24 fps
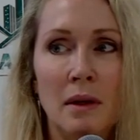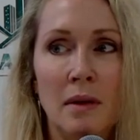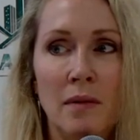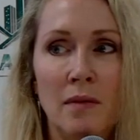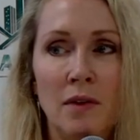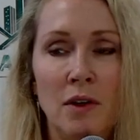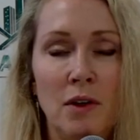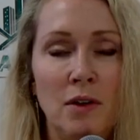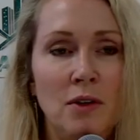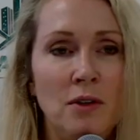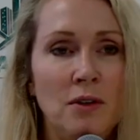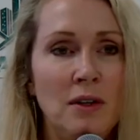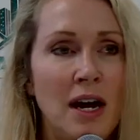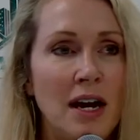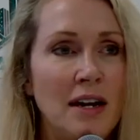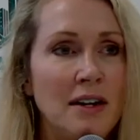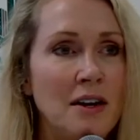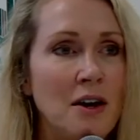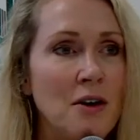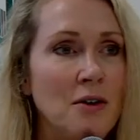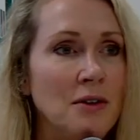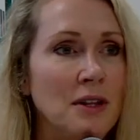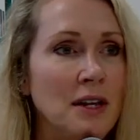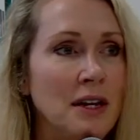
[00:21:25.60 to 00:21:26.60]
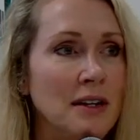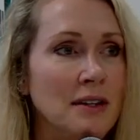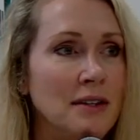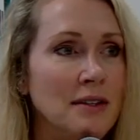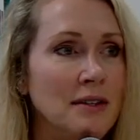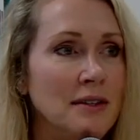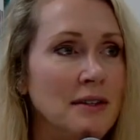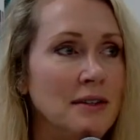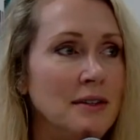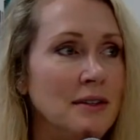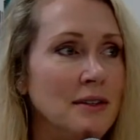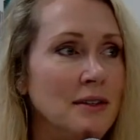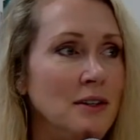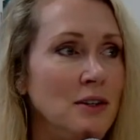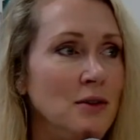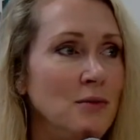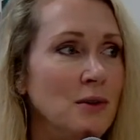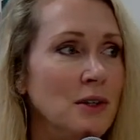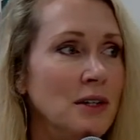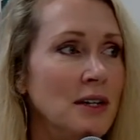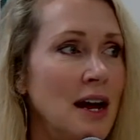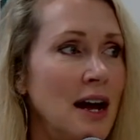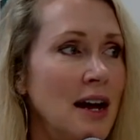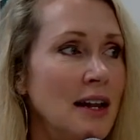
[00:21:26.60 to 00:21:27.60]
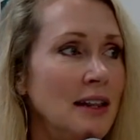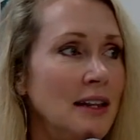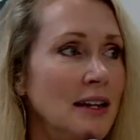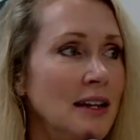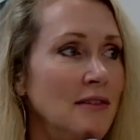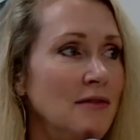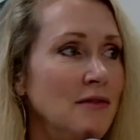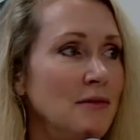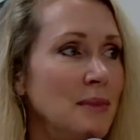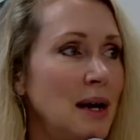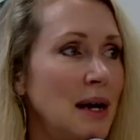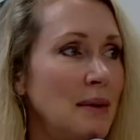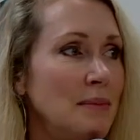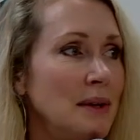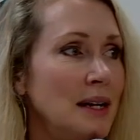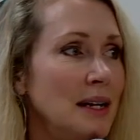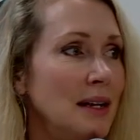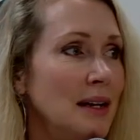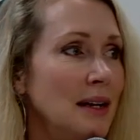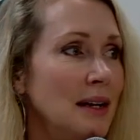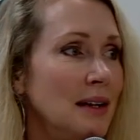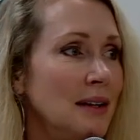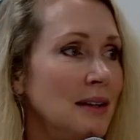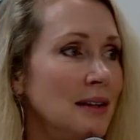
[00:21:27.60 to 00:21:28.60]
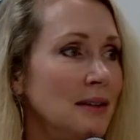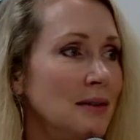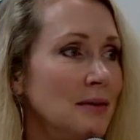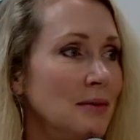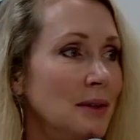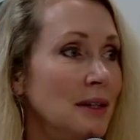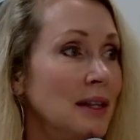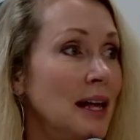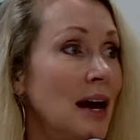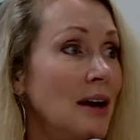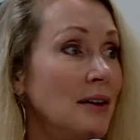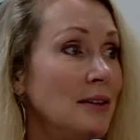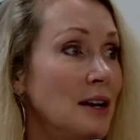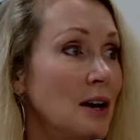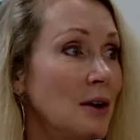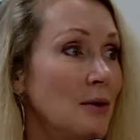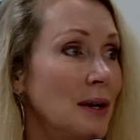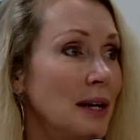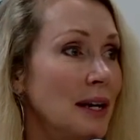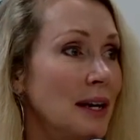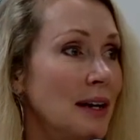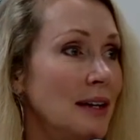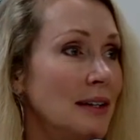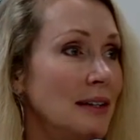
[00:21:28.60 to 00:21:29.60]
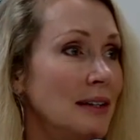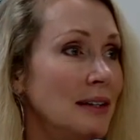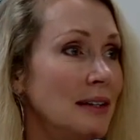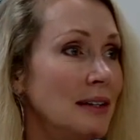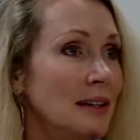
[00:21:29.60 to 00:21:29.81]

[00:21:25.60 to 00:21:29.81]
If you do not know this, you will not leave my meeting without knowing it.